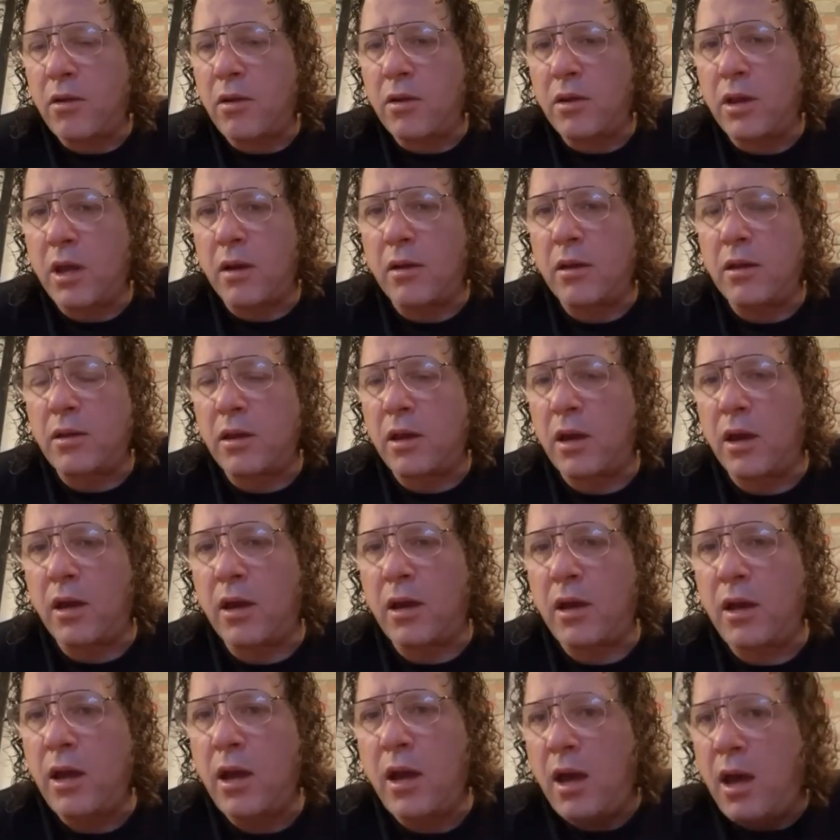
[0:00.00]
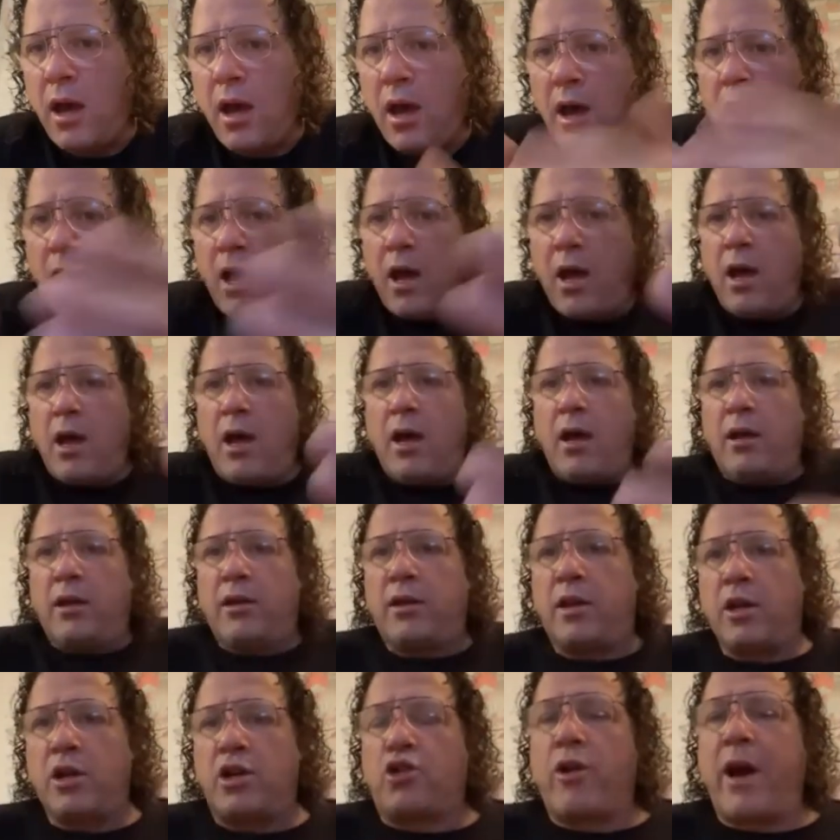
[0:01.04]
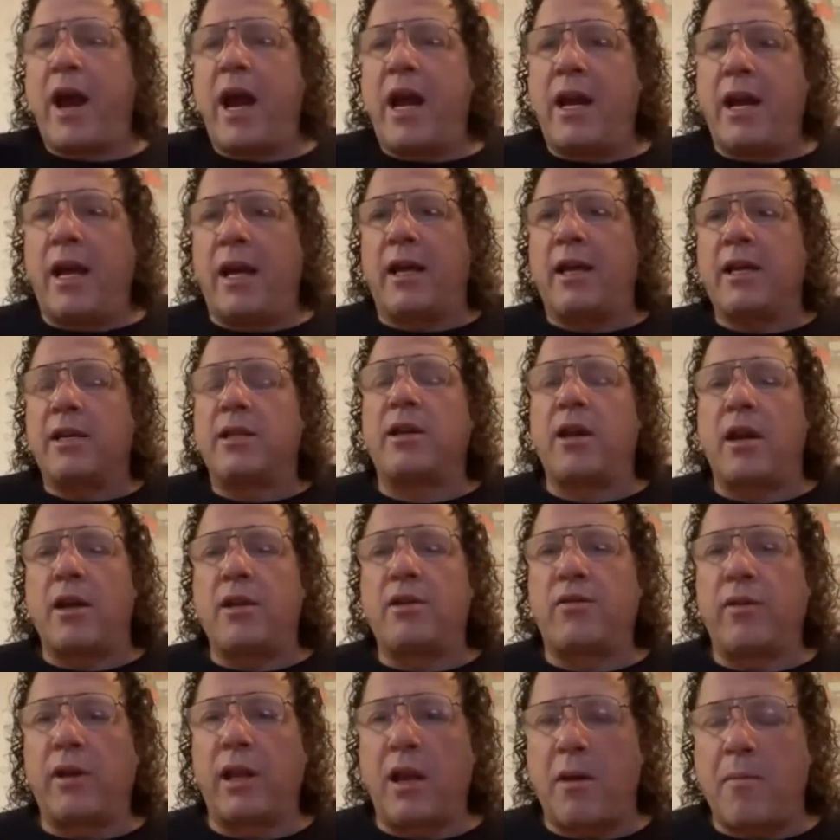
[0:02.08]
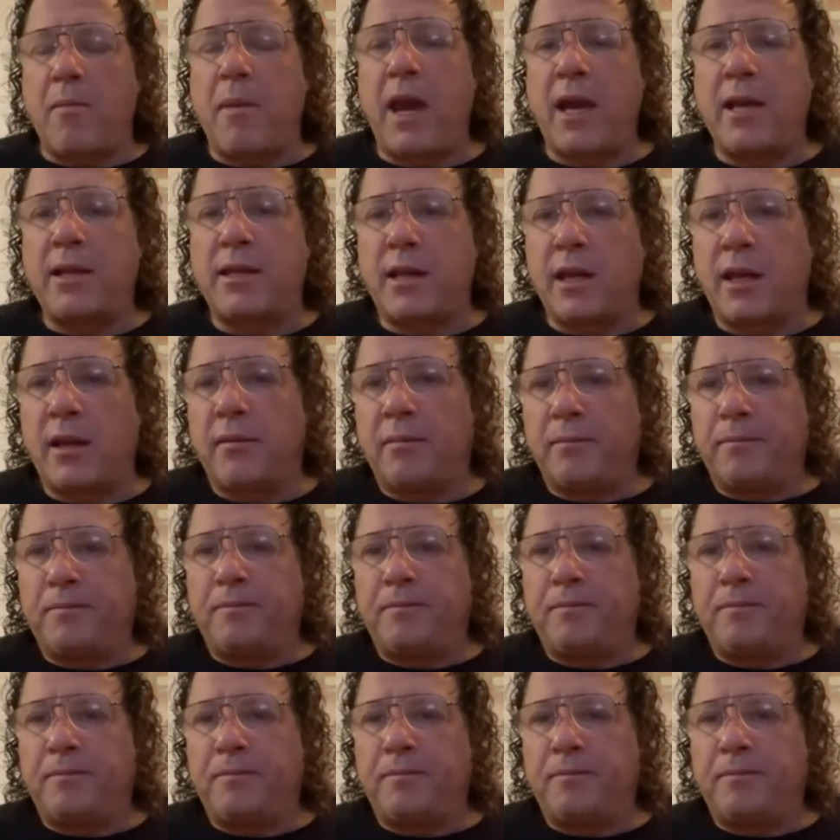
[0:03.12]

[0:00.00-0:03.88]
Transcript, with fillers: the training is really amazing.